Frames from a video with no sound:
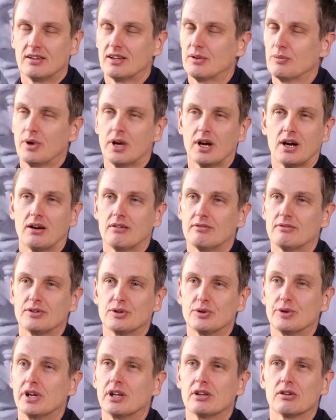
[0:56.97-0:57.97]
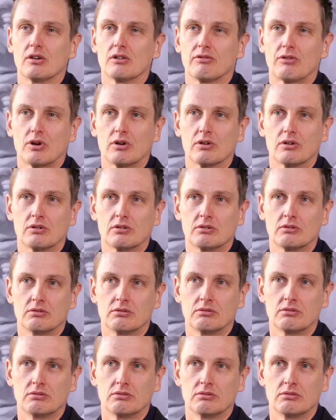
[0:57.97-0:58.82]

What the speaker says: then we are doing it all wrong.